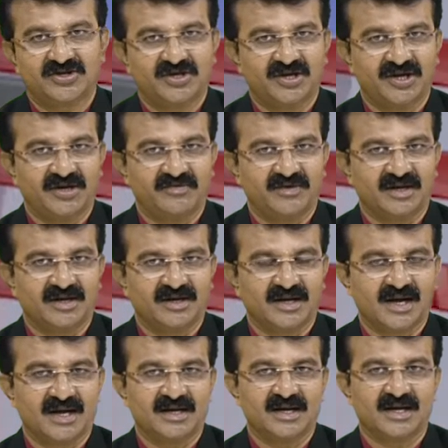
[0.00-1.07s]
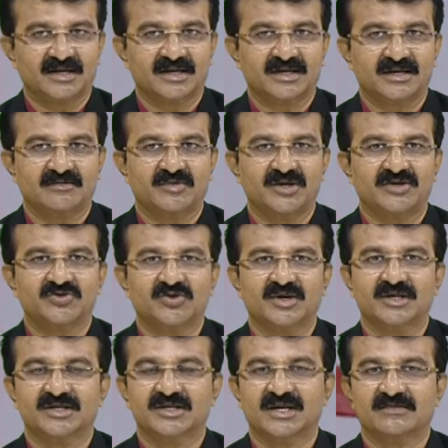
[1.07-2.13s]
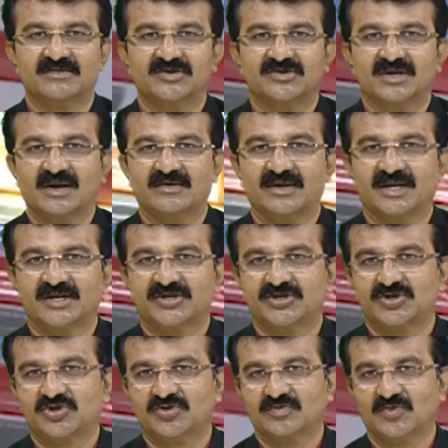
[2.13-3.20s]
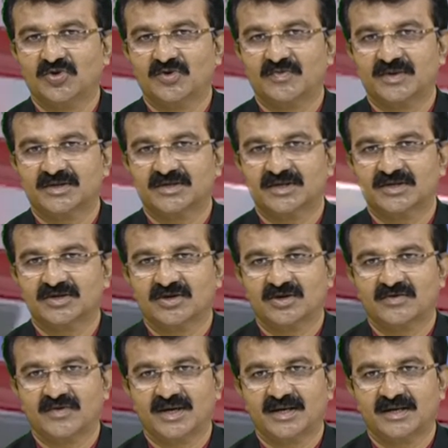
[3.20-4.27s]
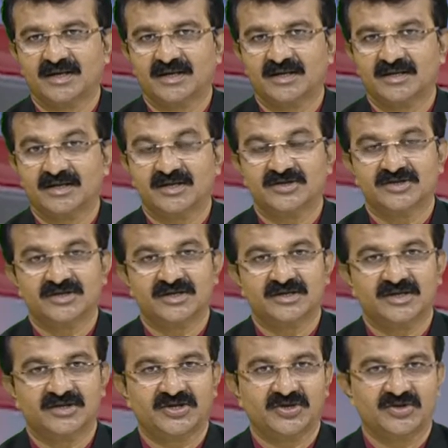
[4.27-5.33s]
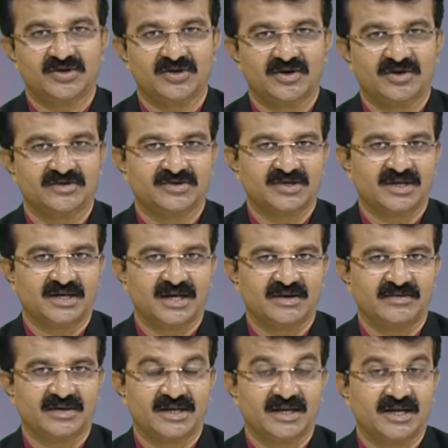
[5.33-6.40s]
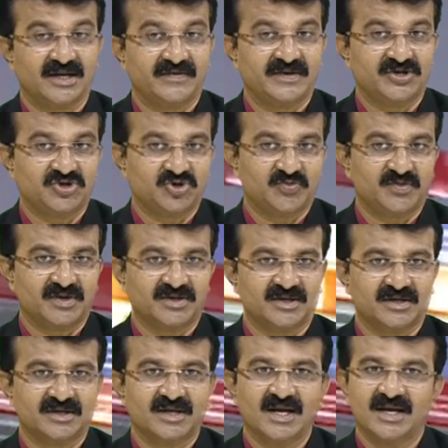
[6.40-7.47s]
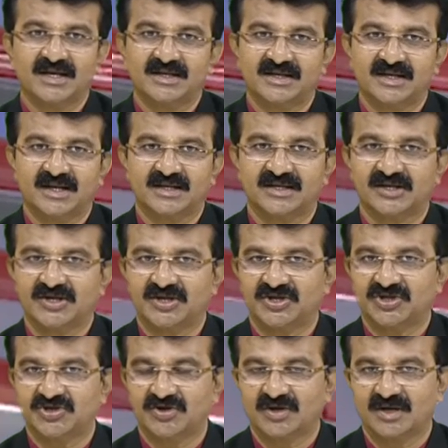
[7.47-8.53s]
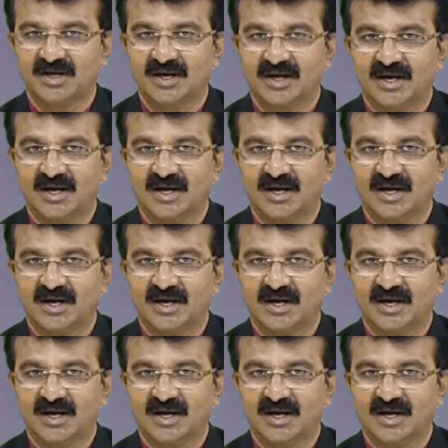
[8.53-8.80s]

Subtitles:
three-wheeler and later in a bid to escape, the driver hit two more persons on vehicle. The incident occurred on Sunday evening, leaving two persons seriously injured.